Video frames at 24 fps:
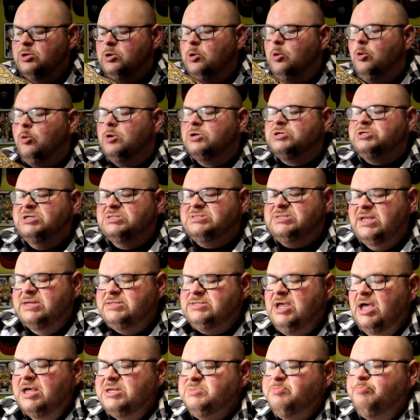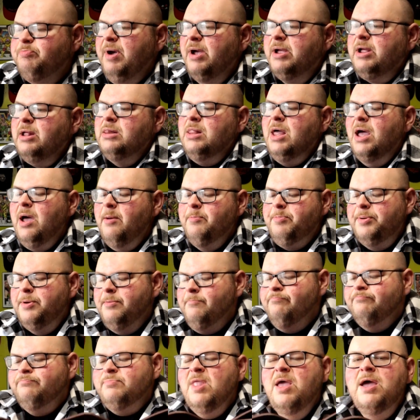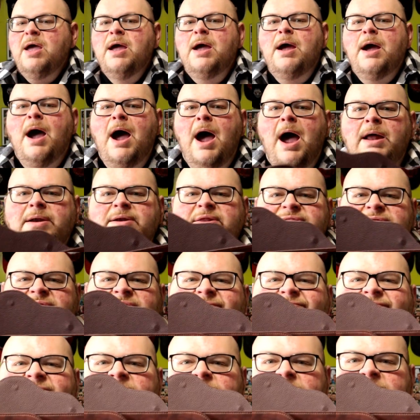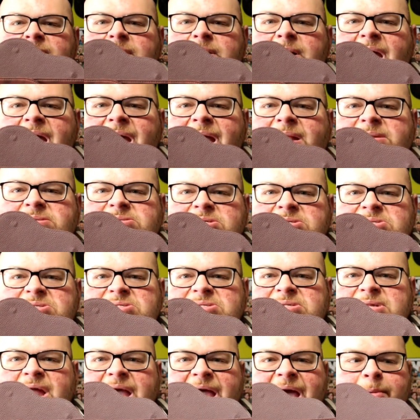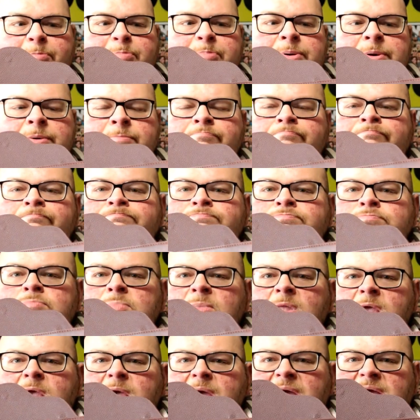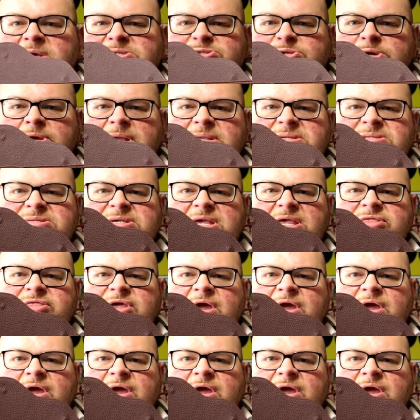gorgeous. It does buckle up on the very last snap. As you can see